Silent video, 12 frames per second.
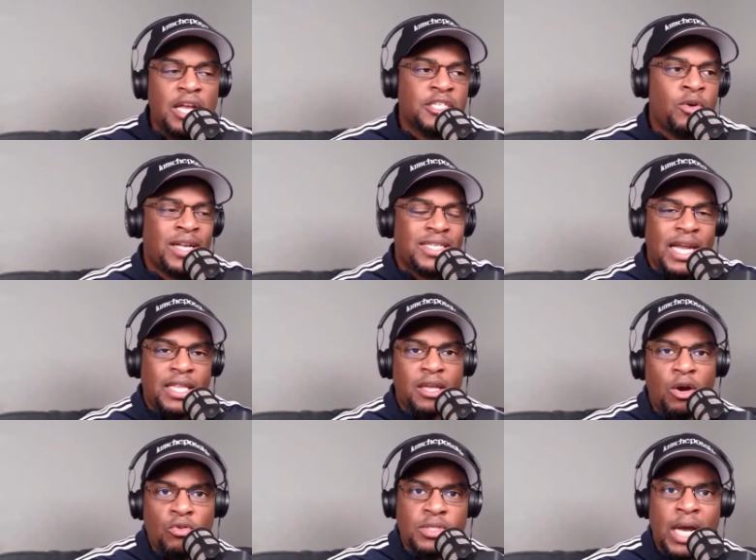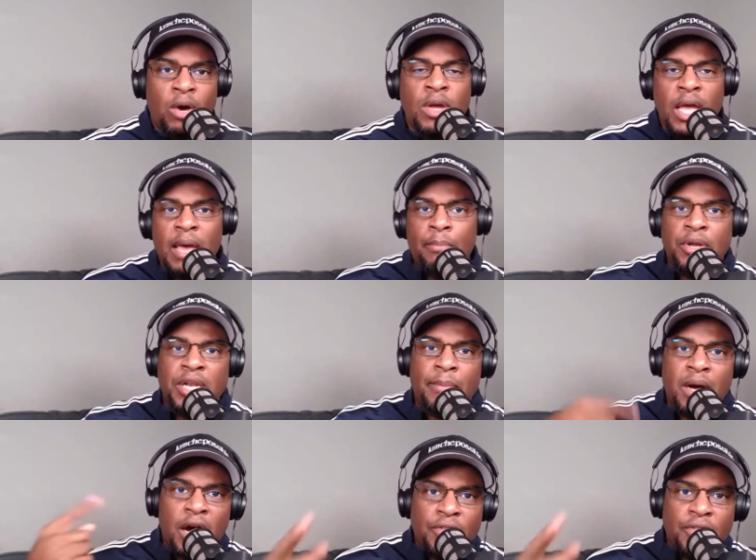so I take those out and put in my